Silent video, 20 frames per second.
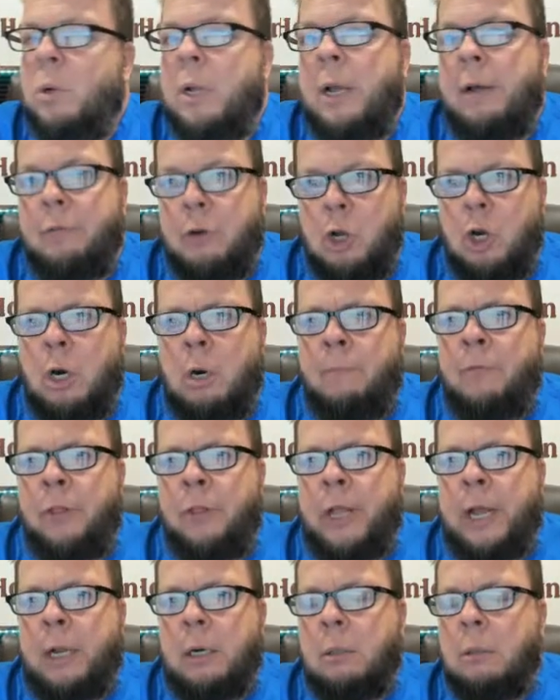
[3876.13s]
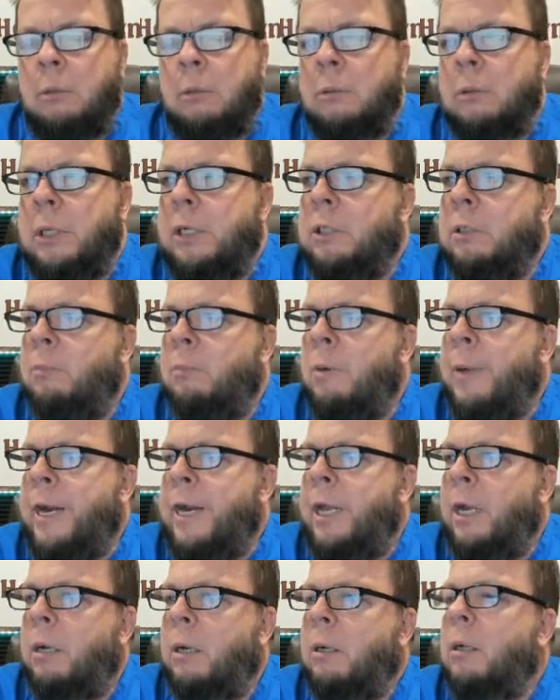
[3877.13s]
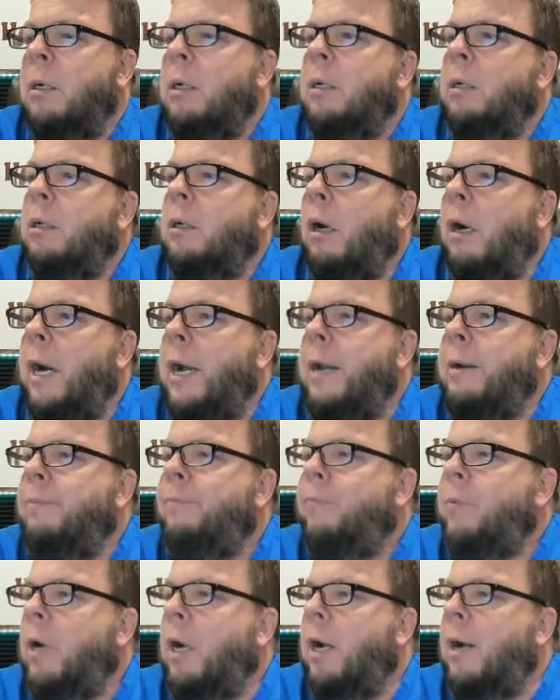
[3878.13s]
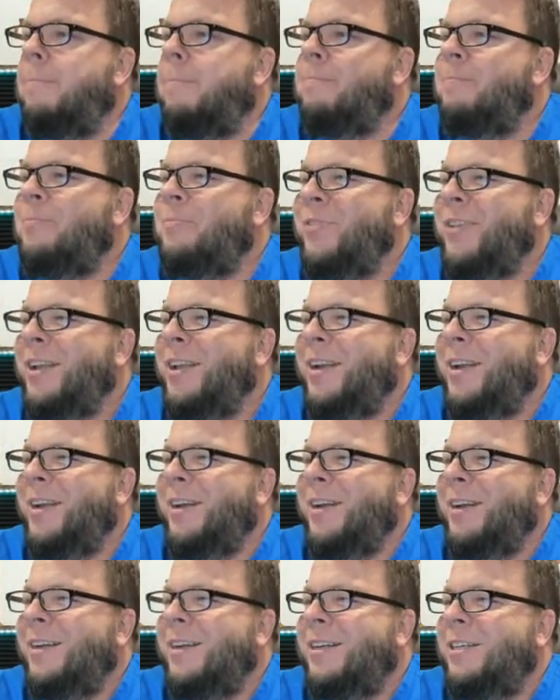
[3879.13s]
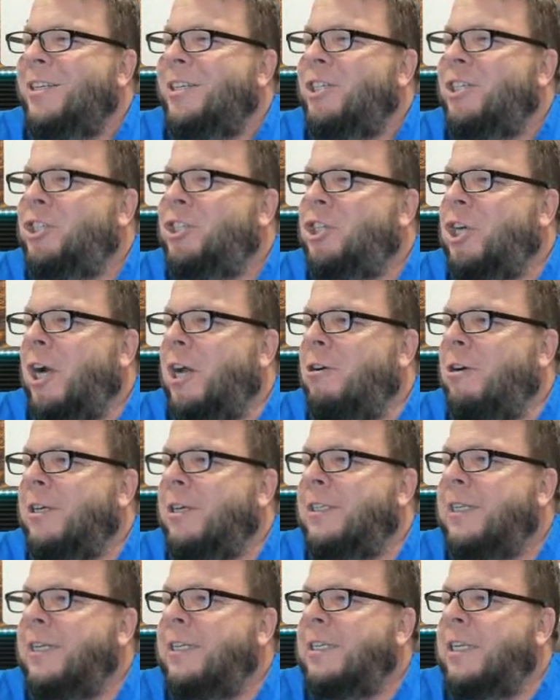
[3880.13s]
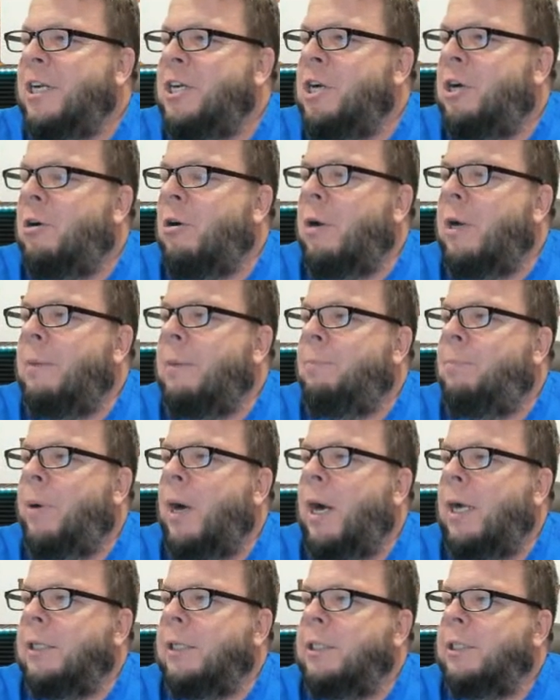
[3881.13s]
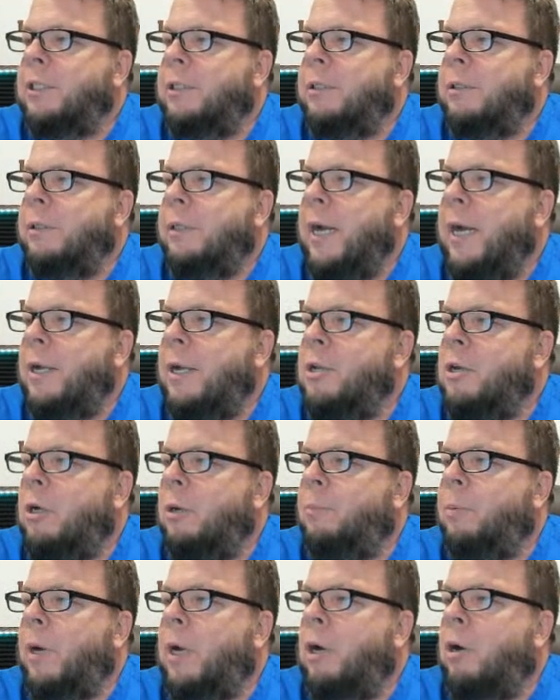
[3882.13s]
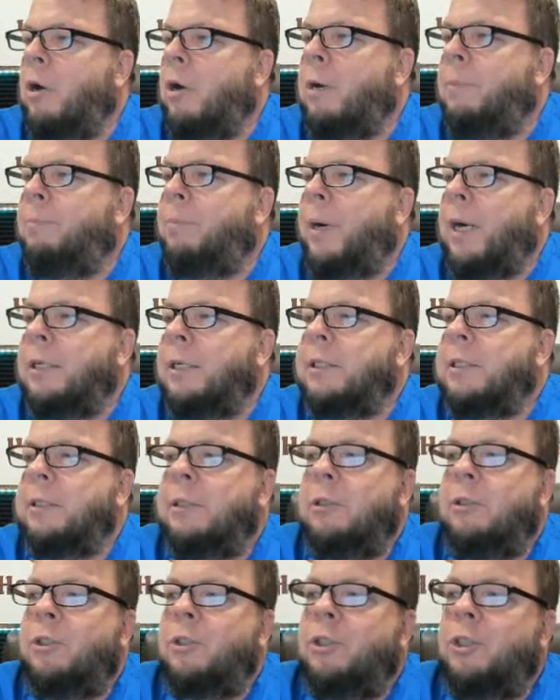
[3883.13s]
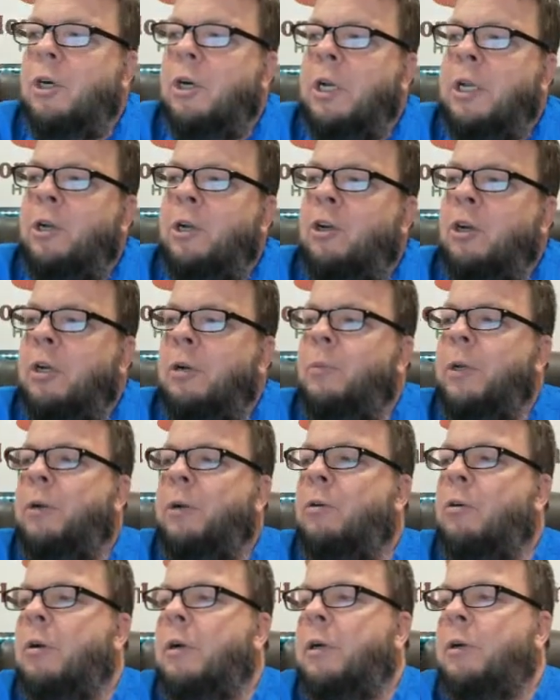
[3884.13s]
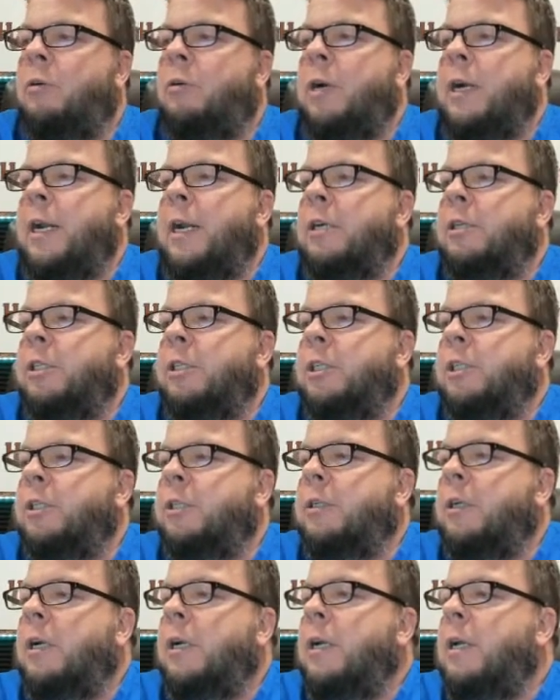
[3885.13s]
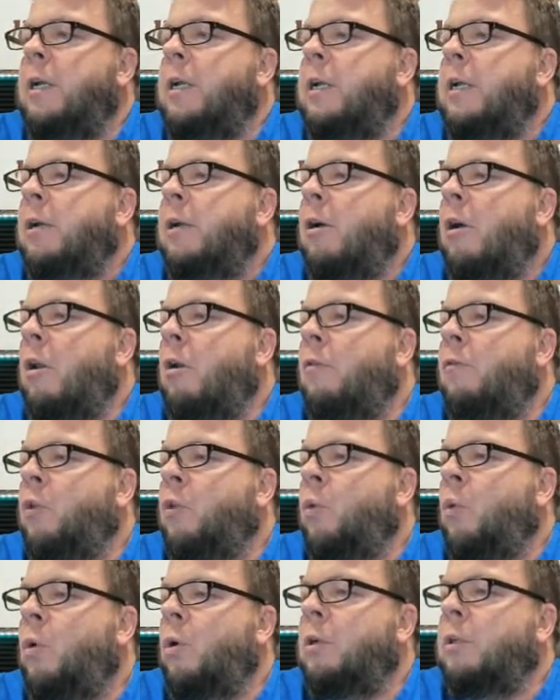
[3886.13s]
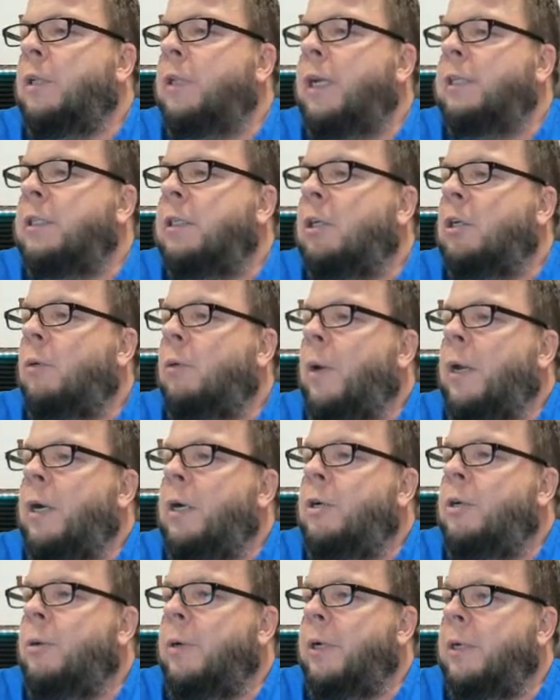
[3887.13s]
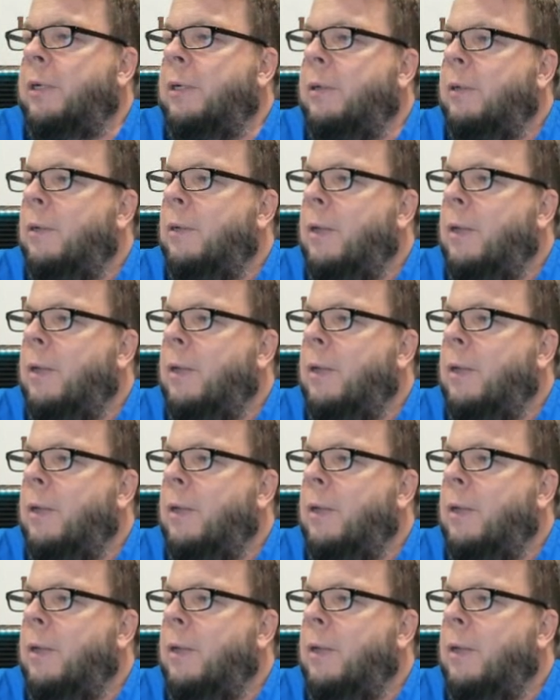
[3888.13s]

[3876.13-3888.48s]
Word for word: we have a good herb for that. Take some Rehmannia. All right. Um, Chandra says, can you grow it in pots? Yeah, you could probably grow it in pots. You certainly could. We grow it in greenhouses all over the world, and that's a good way to do it.